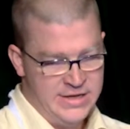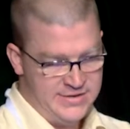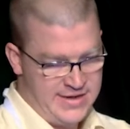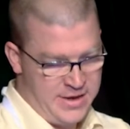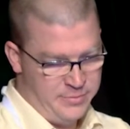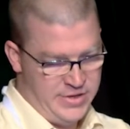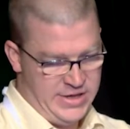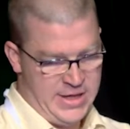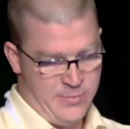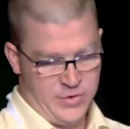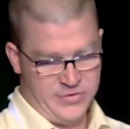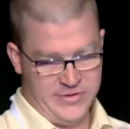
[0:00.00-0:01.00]
10
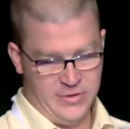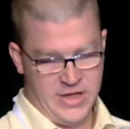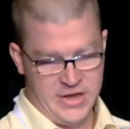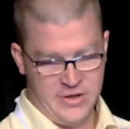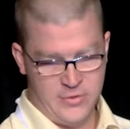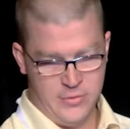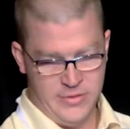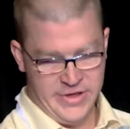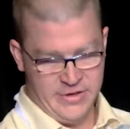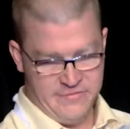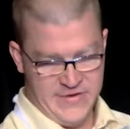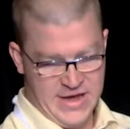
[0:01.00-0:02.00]
p.m., we're still getting cooling
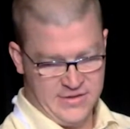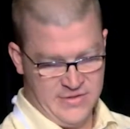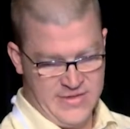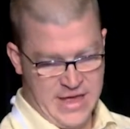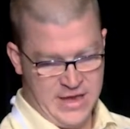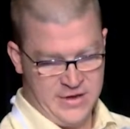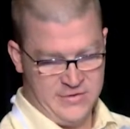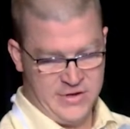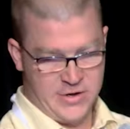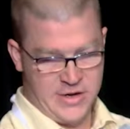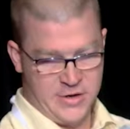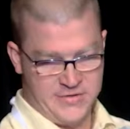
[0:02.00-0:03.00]
effect, and that
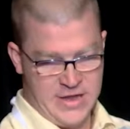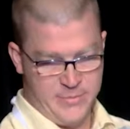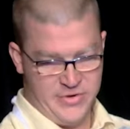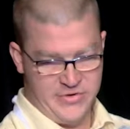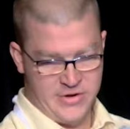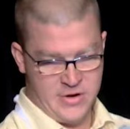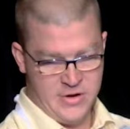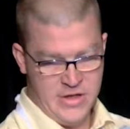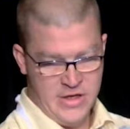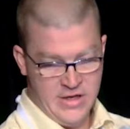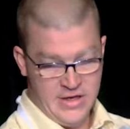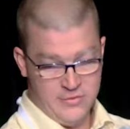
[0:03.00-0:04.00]
interior temperature
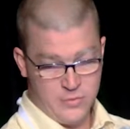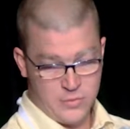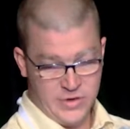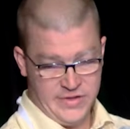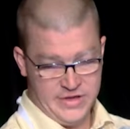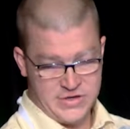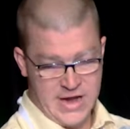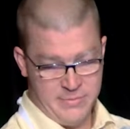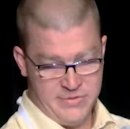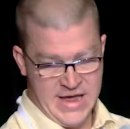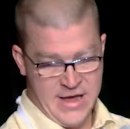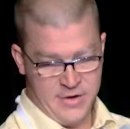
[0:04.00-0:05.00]
has really
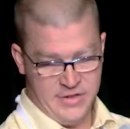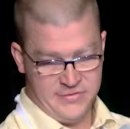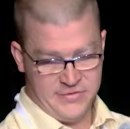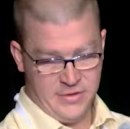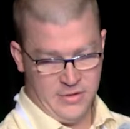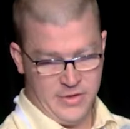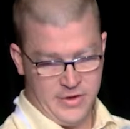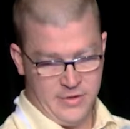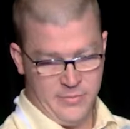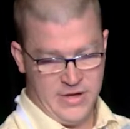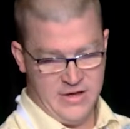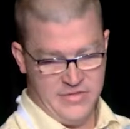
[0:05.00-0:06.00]
dropped down. It's still a little
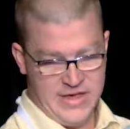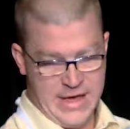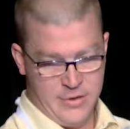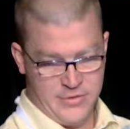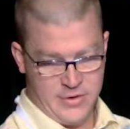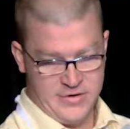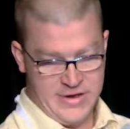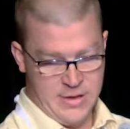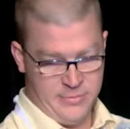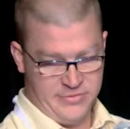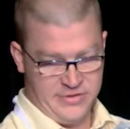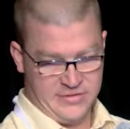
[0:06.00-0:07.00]
above the outdoor
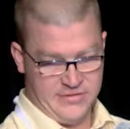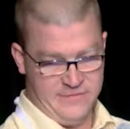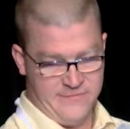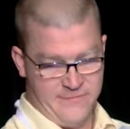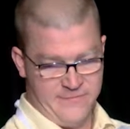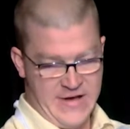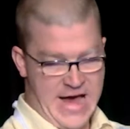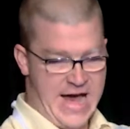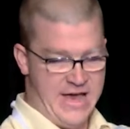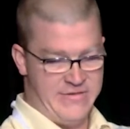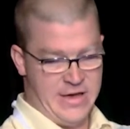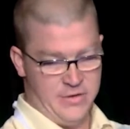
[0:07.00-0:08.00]
temp,
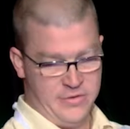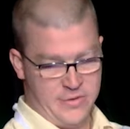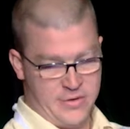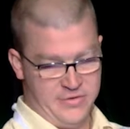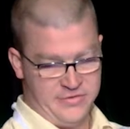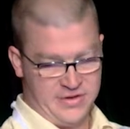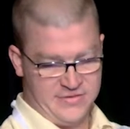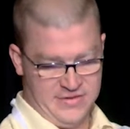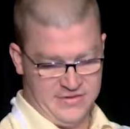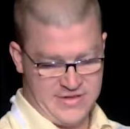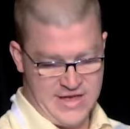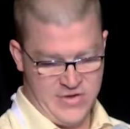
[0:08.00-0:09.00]
65 outdoors,
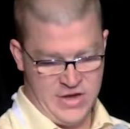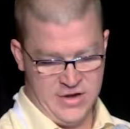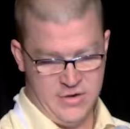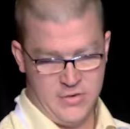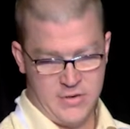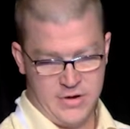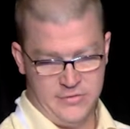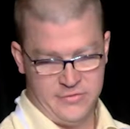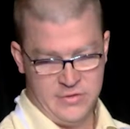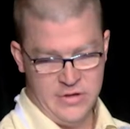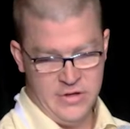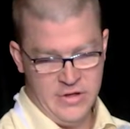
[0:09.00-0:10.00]
67 indoors,
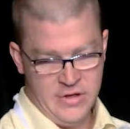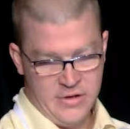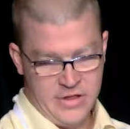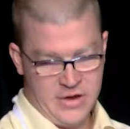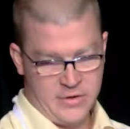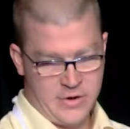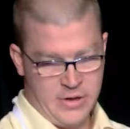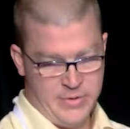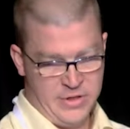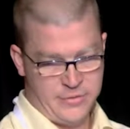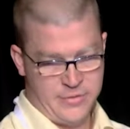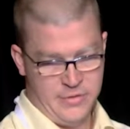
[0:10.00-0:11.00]
and
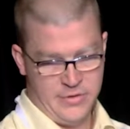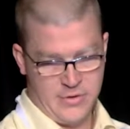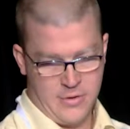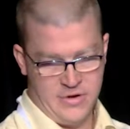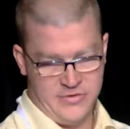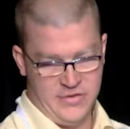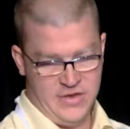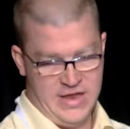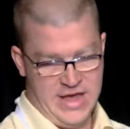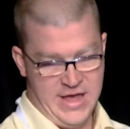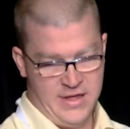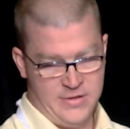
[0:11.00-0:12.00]
creeping through the course of the
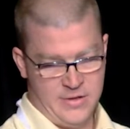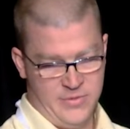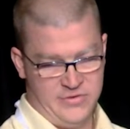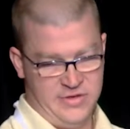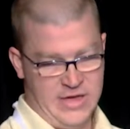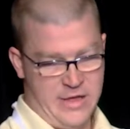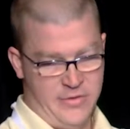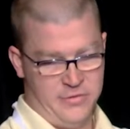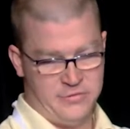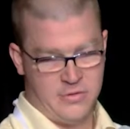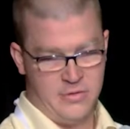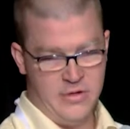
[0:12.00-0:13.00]
day, and we see how those